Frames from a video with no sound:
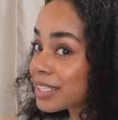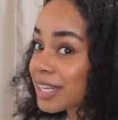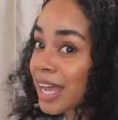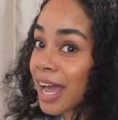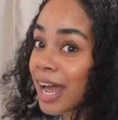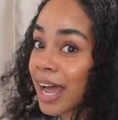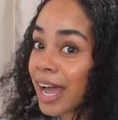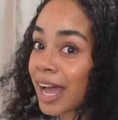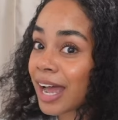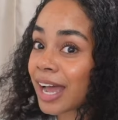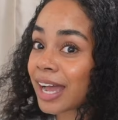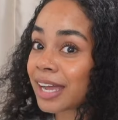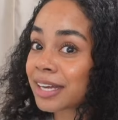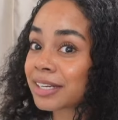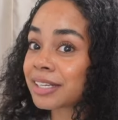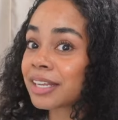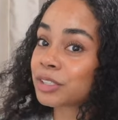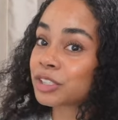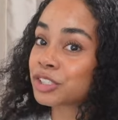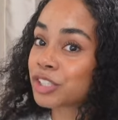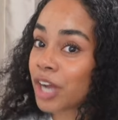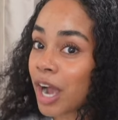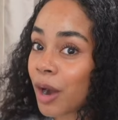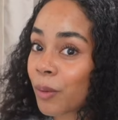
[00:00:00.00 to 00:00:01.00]
to add
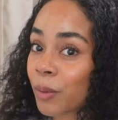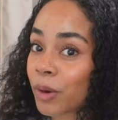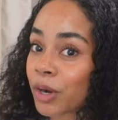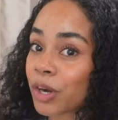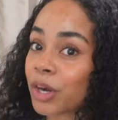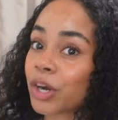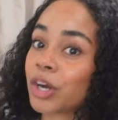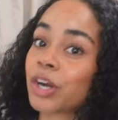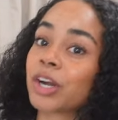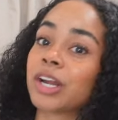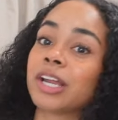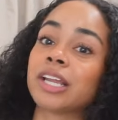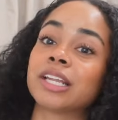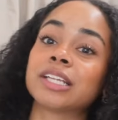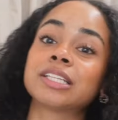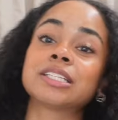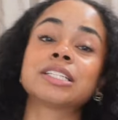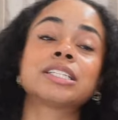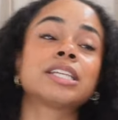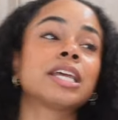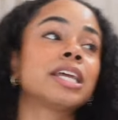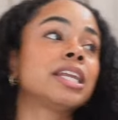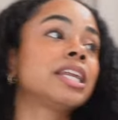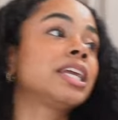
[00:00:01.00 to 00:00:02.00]
shower
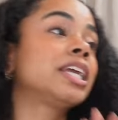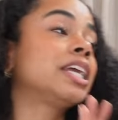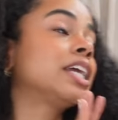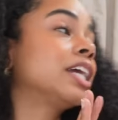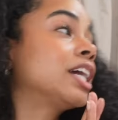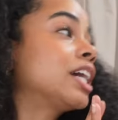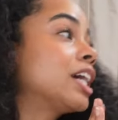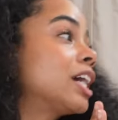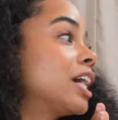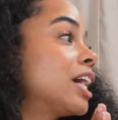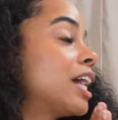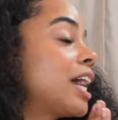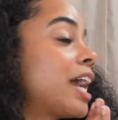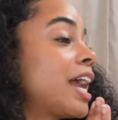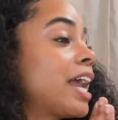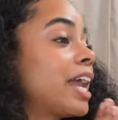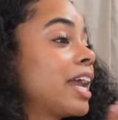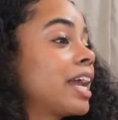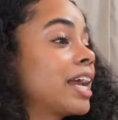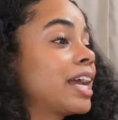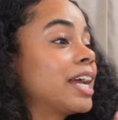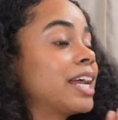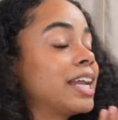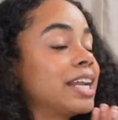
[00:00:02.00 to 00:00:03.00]
curtains in here,
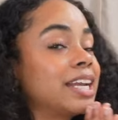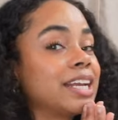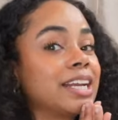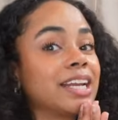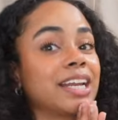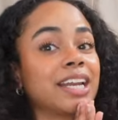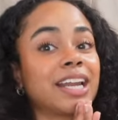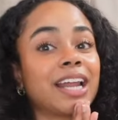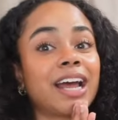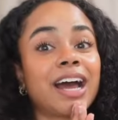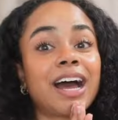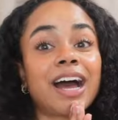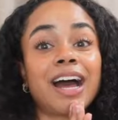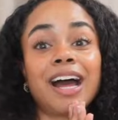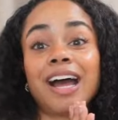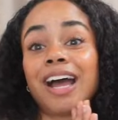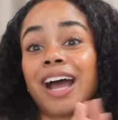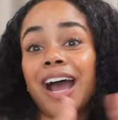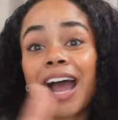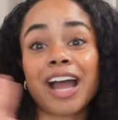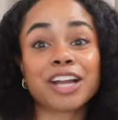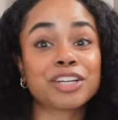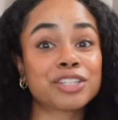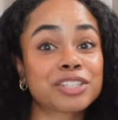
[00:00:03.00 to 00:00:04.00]
and
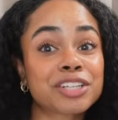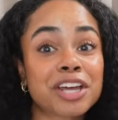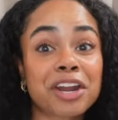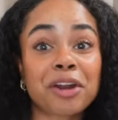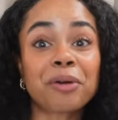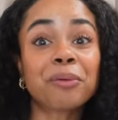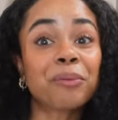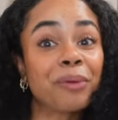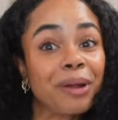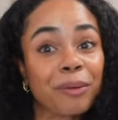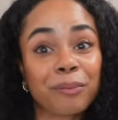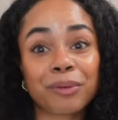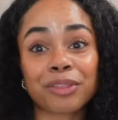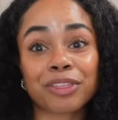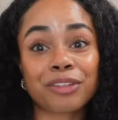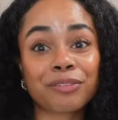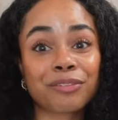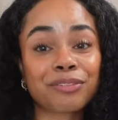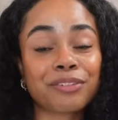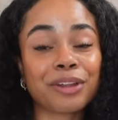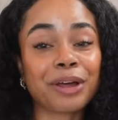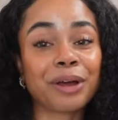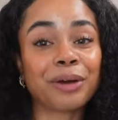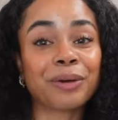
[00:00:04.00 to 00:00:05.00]
I just kind of went with the
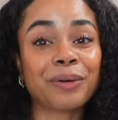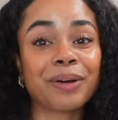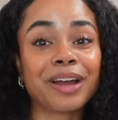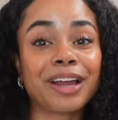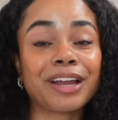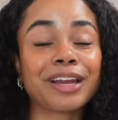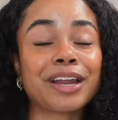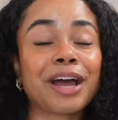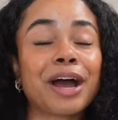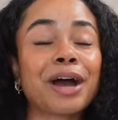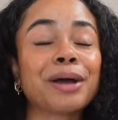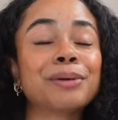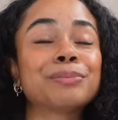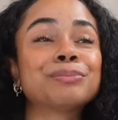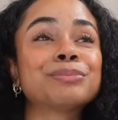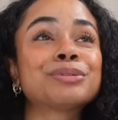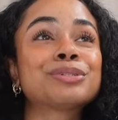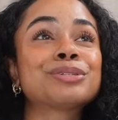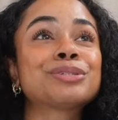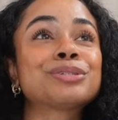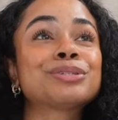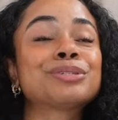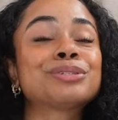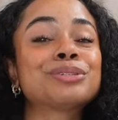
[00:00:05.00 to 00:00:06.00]
flow, and I'm
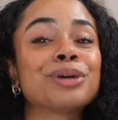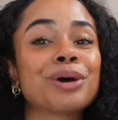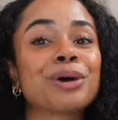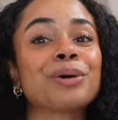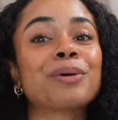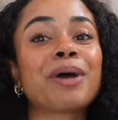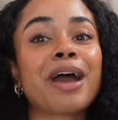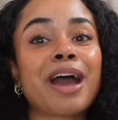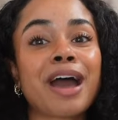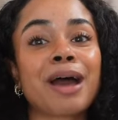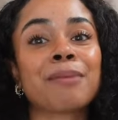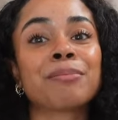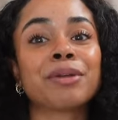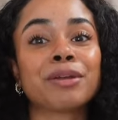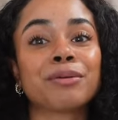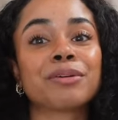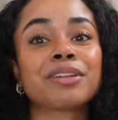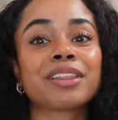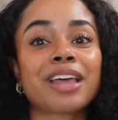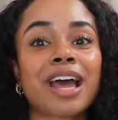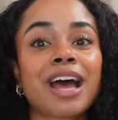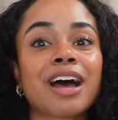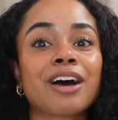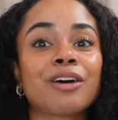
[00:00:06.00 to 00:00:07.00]
so happy
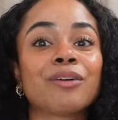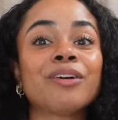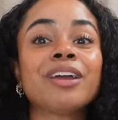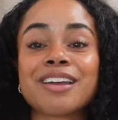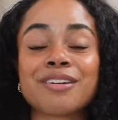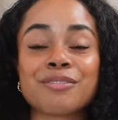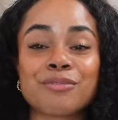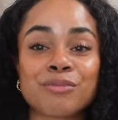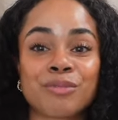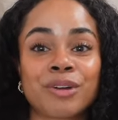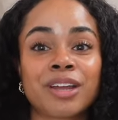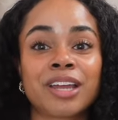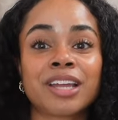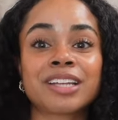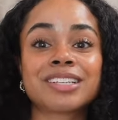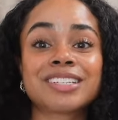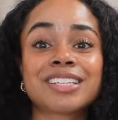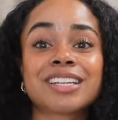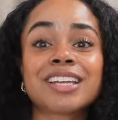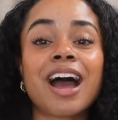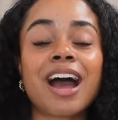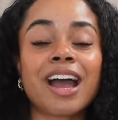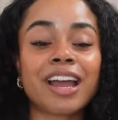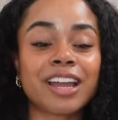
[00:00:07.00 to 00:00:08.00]
with how it went.
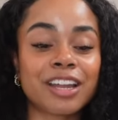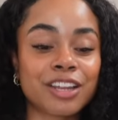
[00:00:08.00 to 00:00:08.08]
I